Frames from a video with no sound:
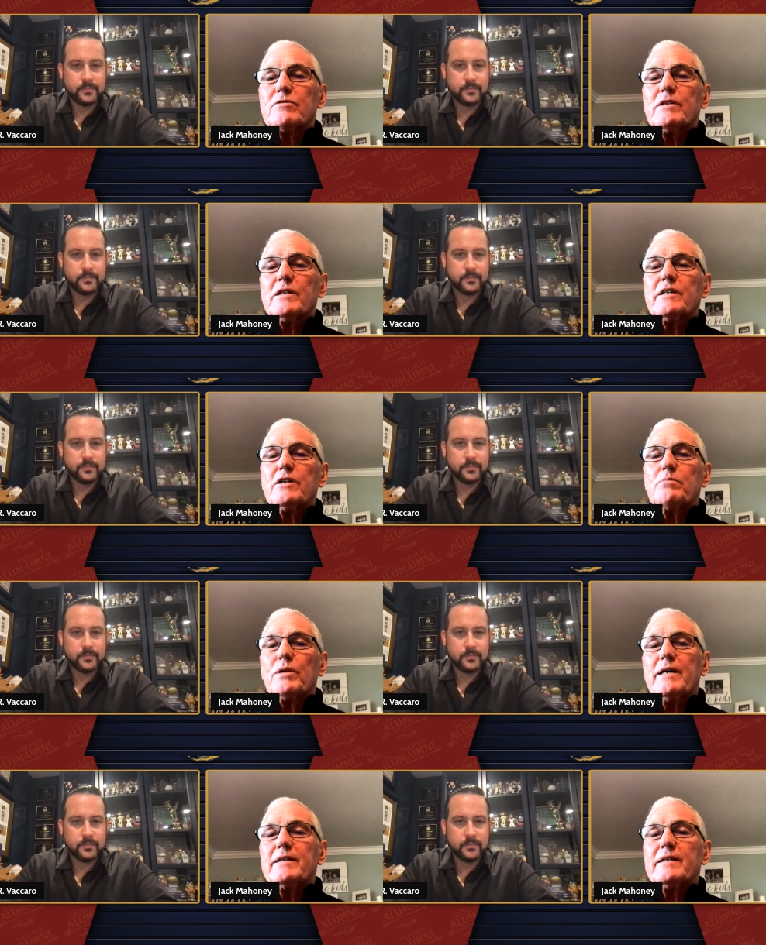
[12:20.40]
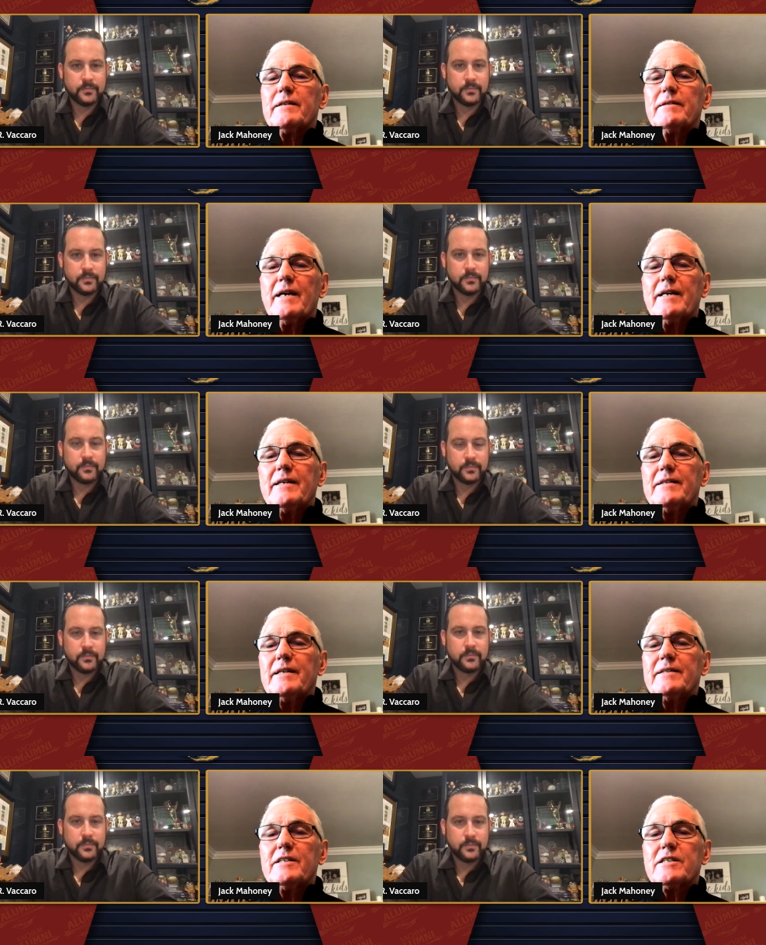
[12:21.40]
Speaker 1: a really good blend, and it
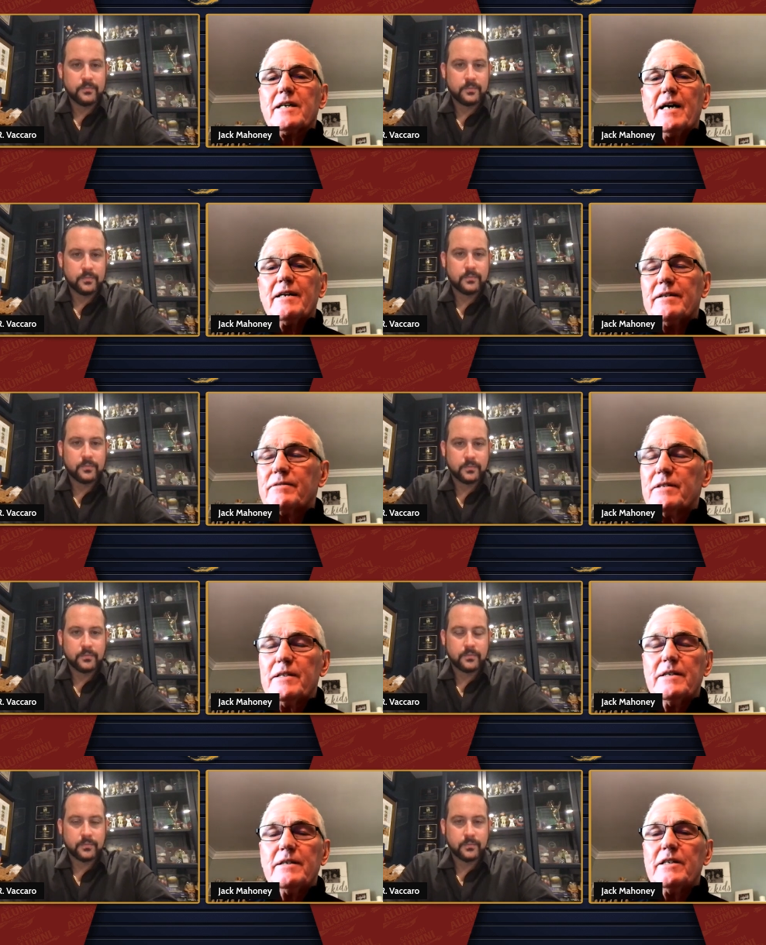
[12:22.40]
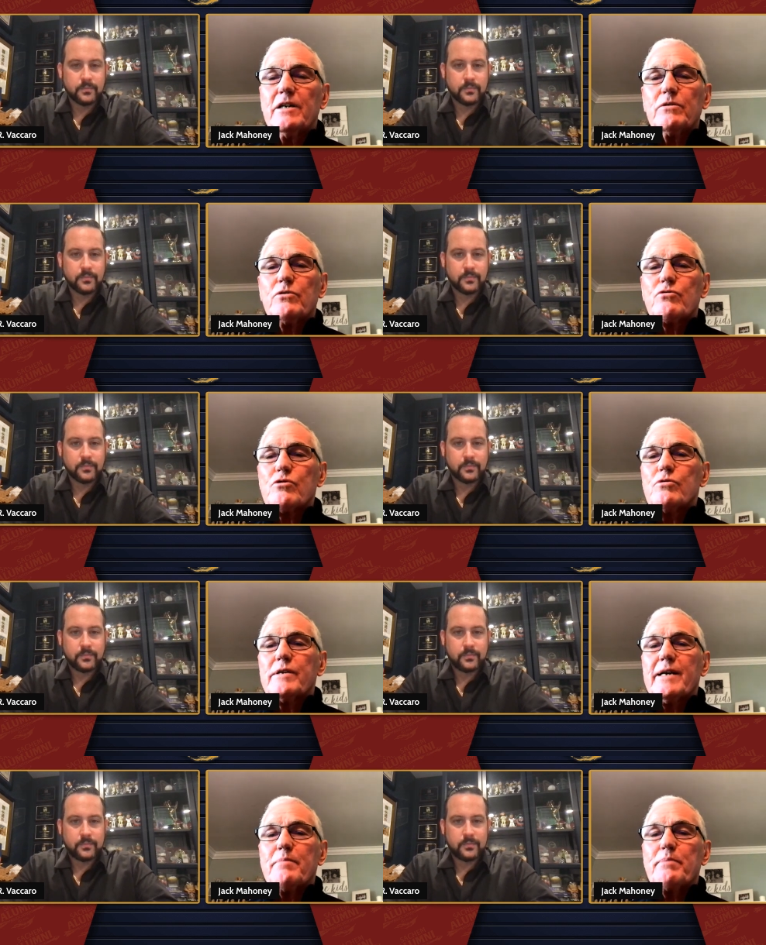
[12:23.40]
it just kind of you know grew to
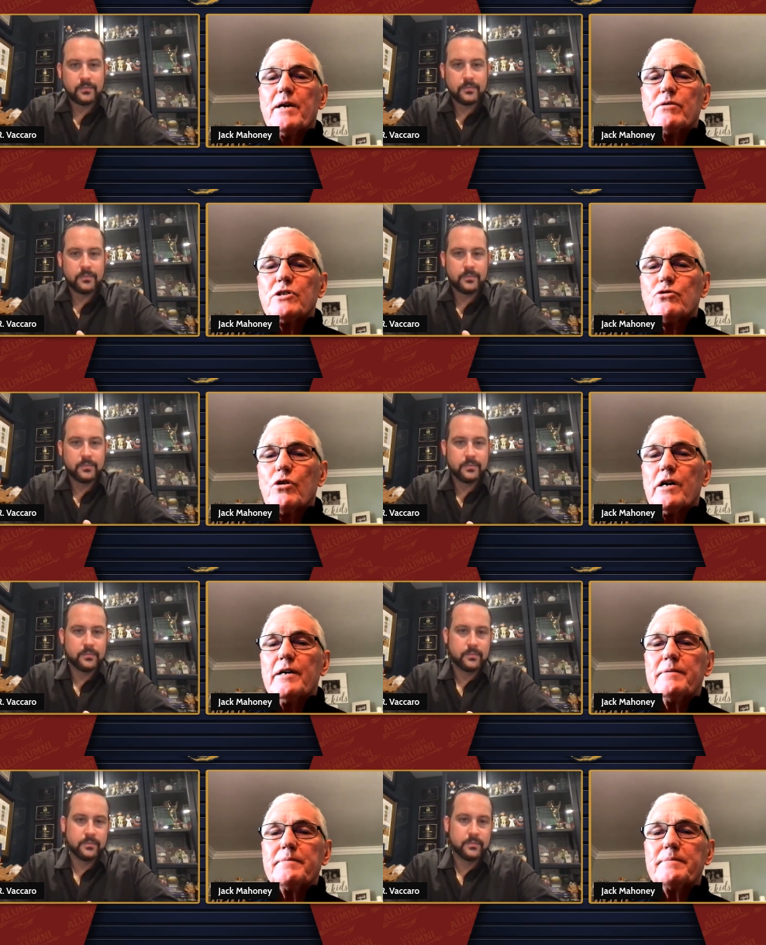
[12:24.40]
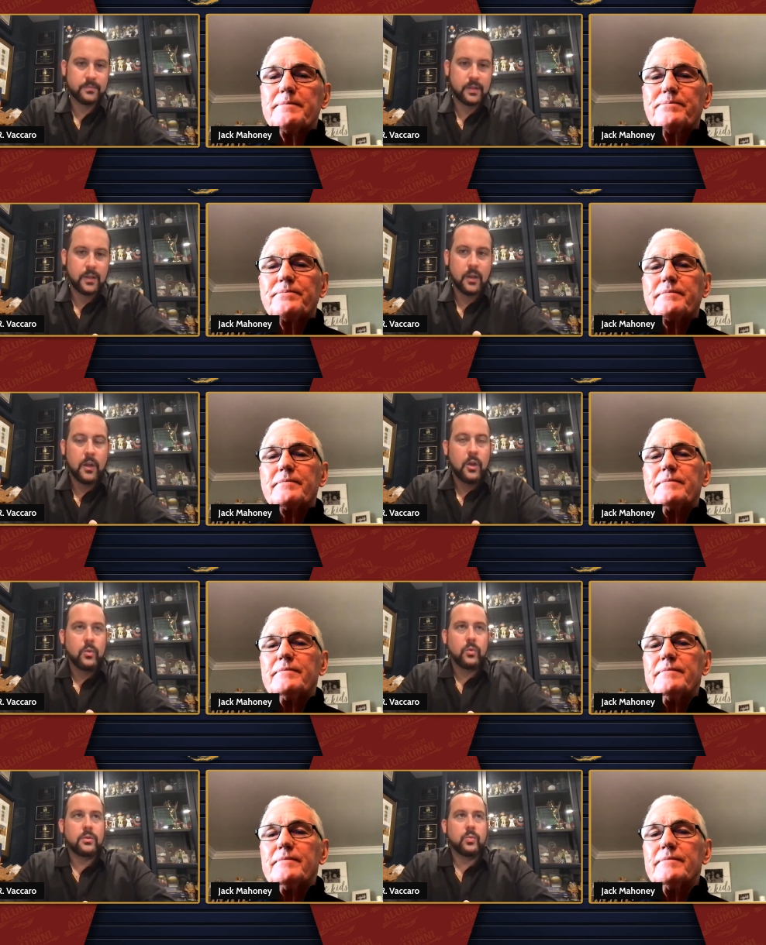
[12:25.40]
get bigger and stronger.
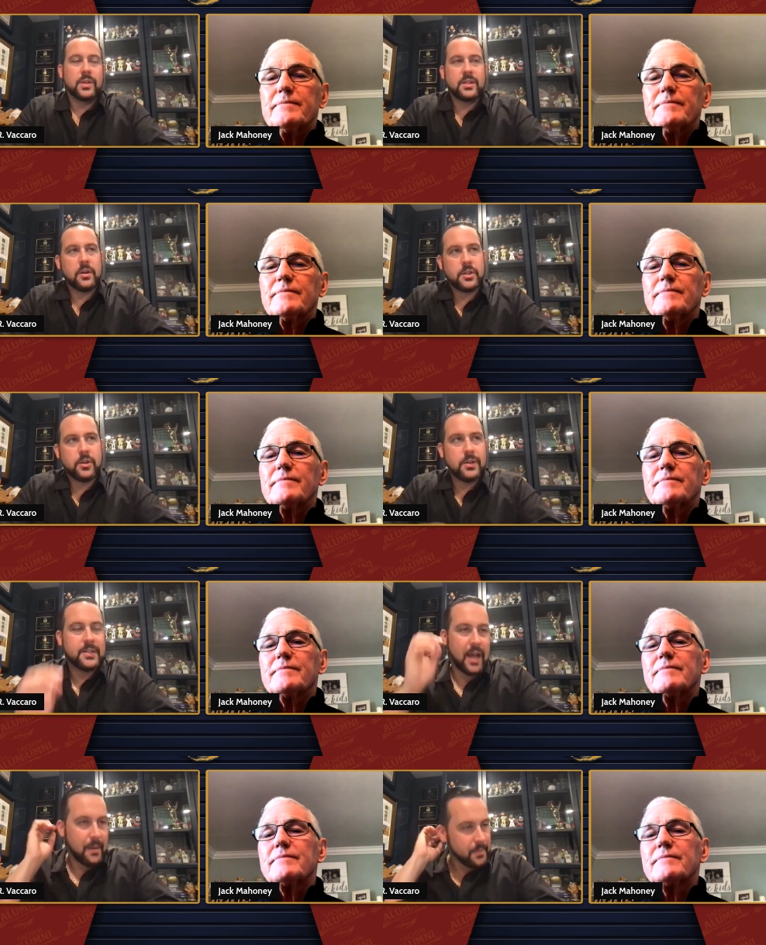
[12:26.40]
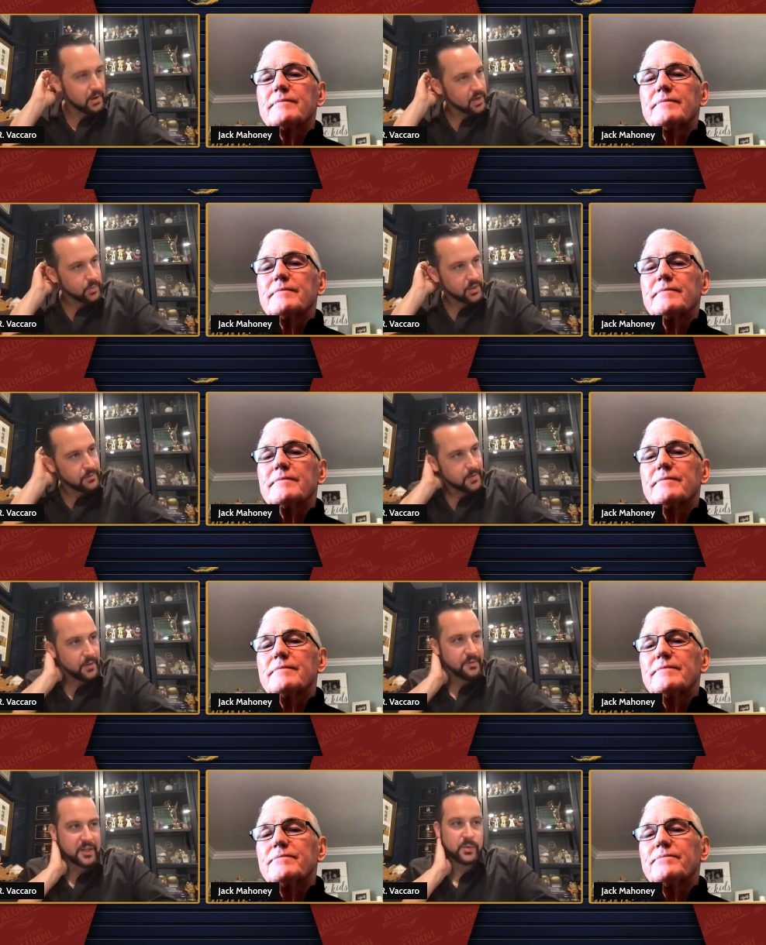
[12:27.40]
Speaker 2: Was there a certain time period where you
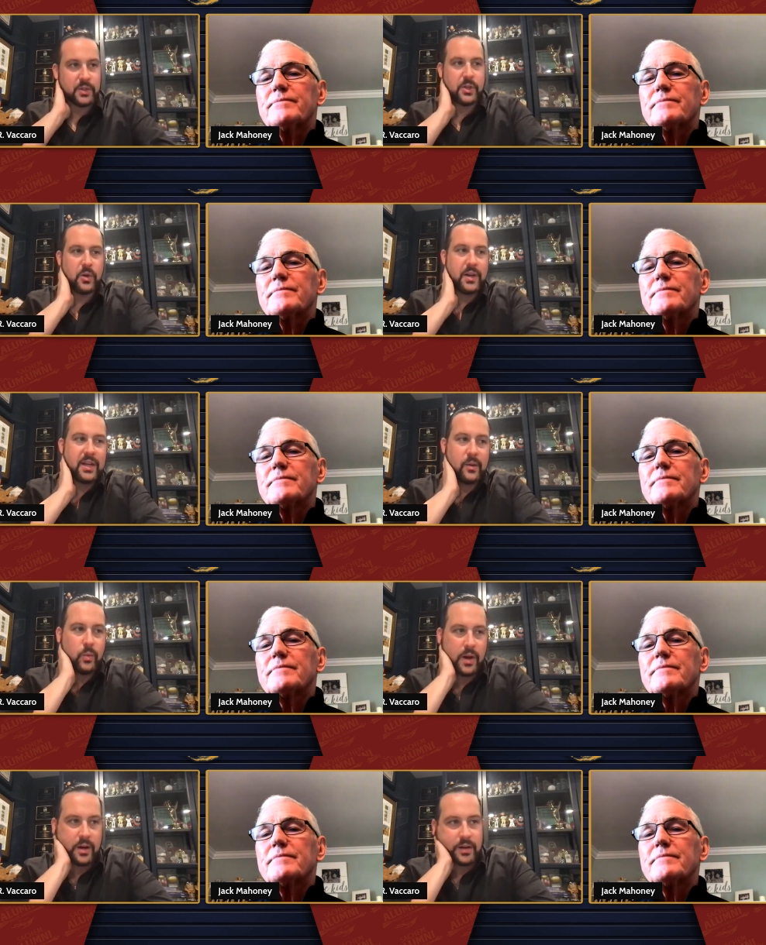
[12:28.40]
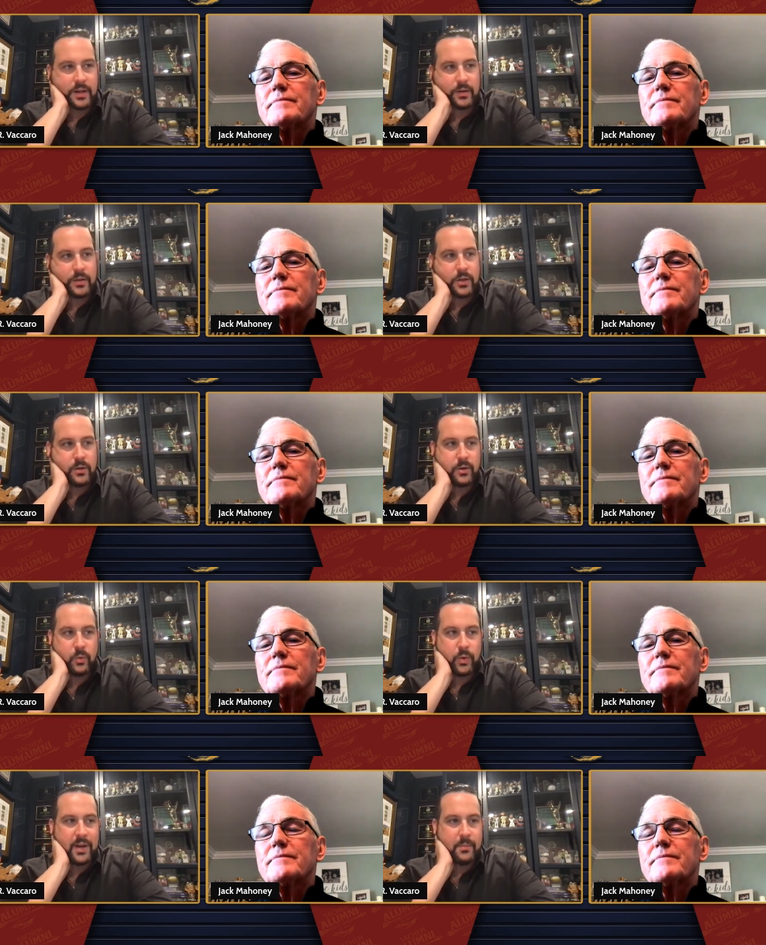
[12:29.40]
felt things were turning, where you know you're you're
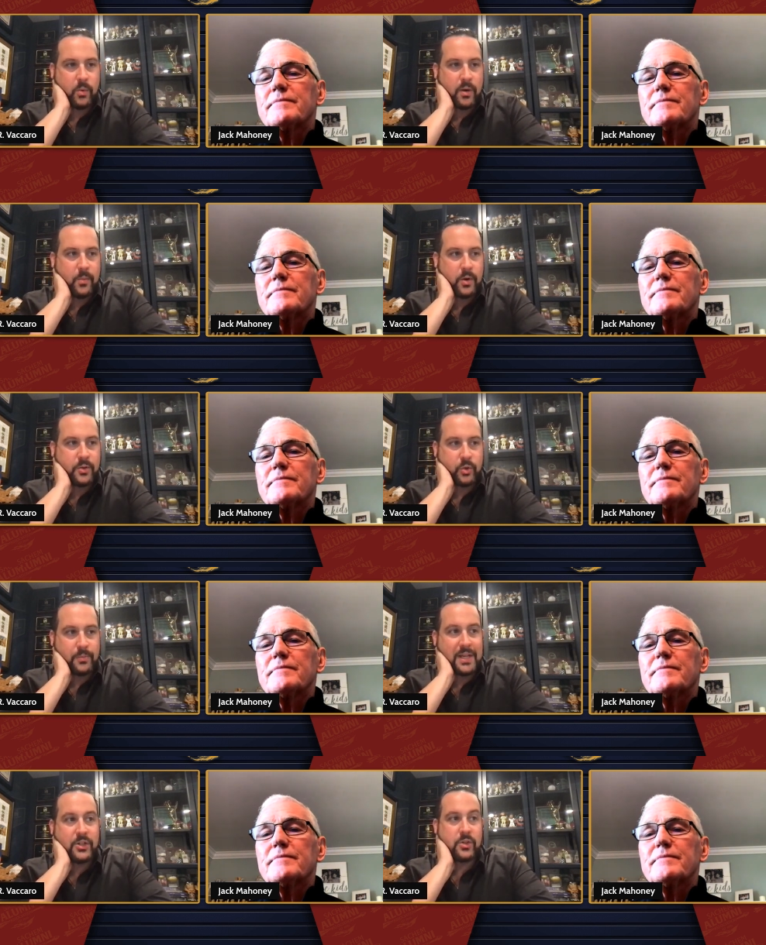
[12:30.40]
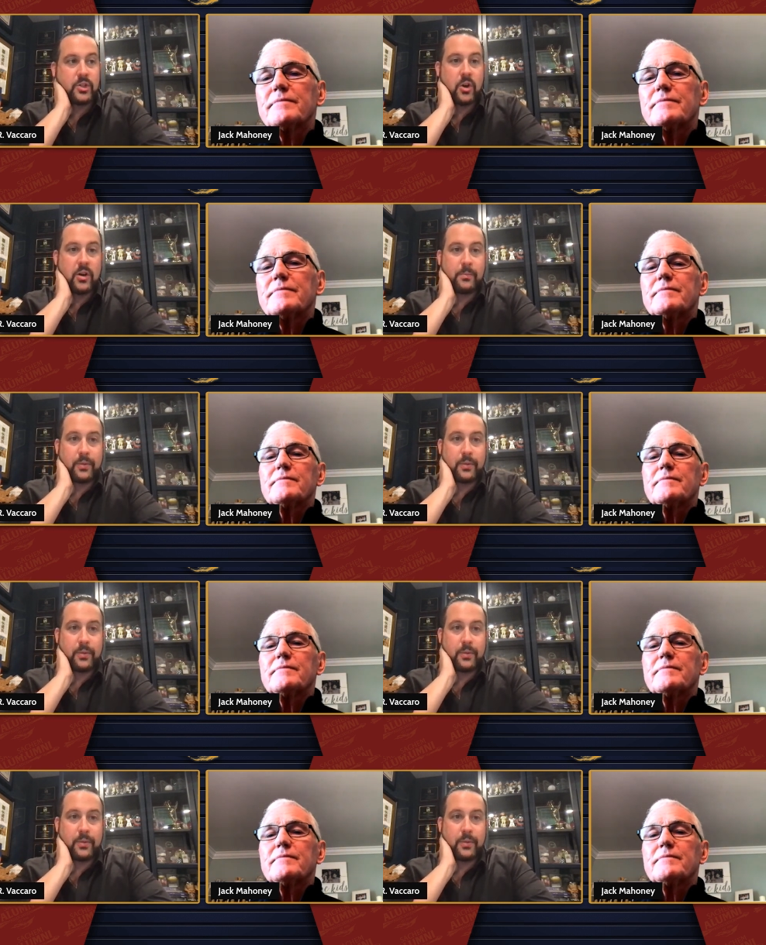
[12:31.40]
winning more and more dual meets, you're starting to